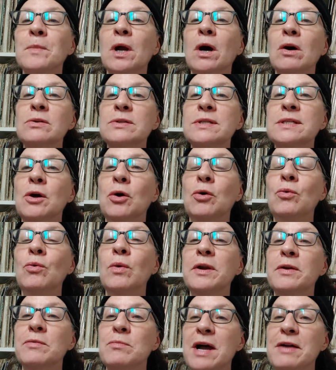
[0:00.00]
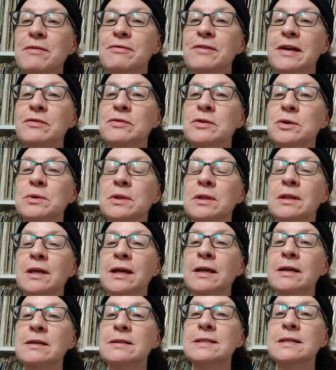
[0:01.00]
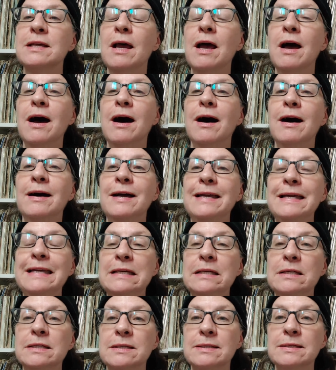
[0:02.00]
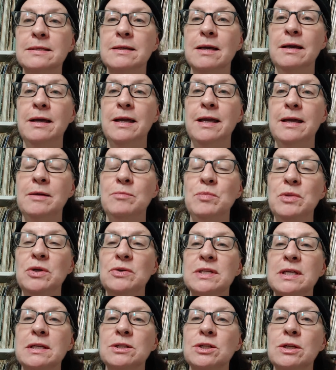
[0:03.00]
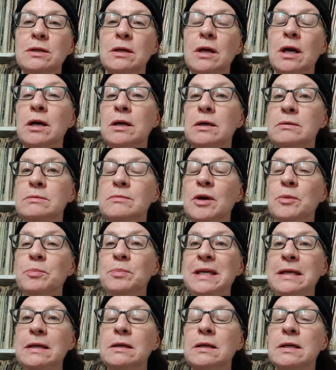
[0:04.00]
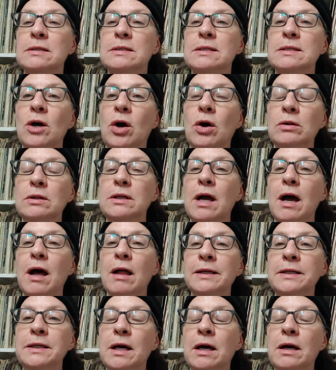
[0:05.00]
Also, one of my favorite things is a musician, a pianist called Colin